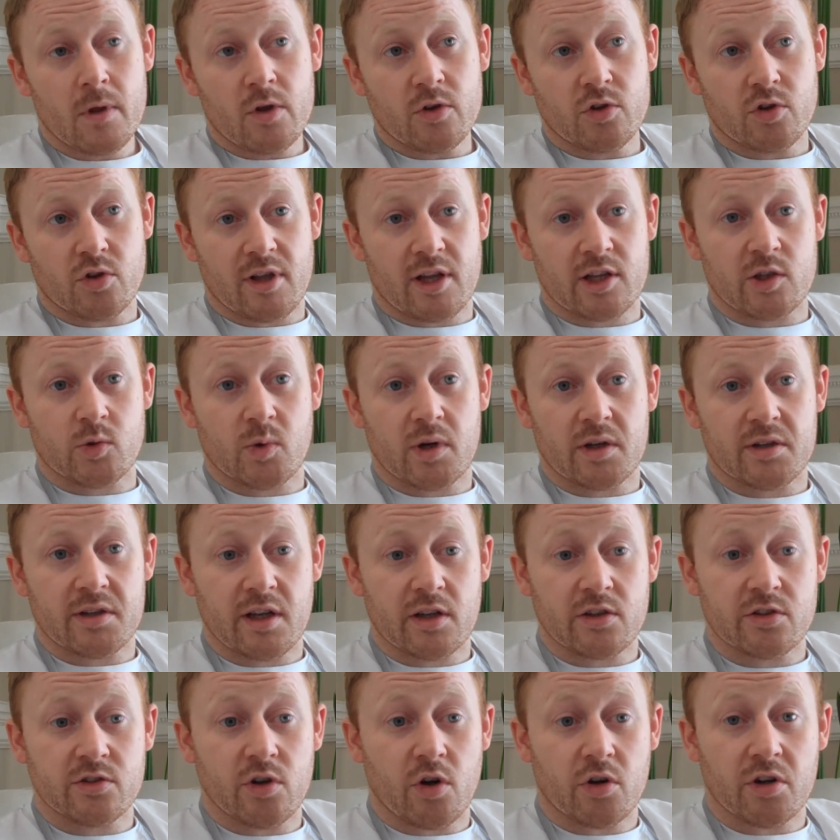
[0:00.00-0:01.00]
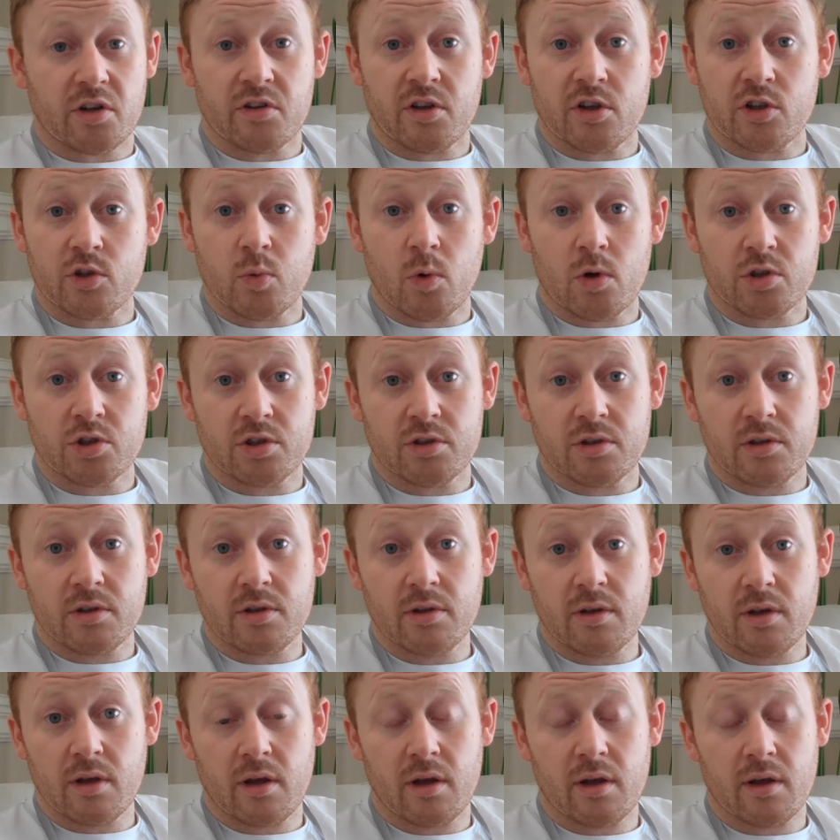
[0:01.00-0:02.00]
So that's what I did. I started dishwashing
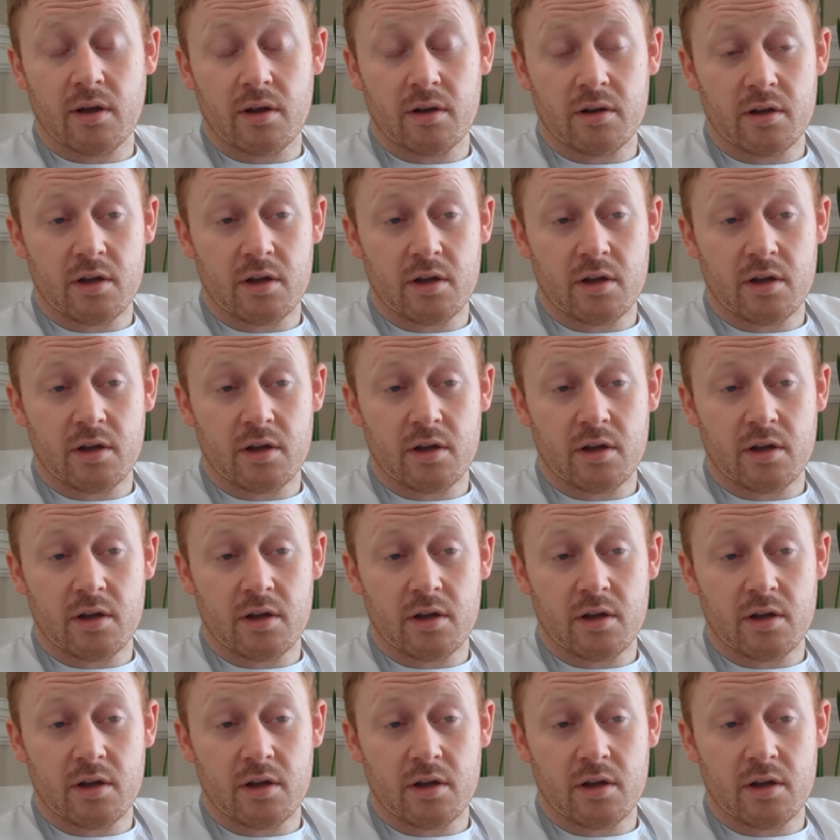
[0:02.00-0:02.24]
uh,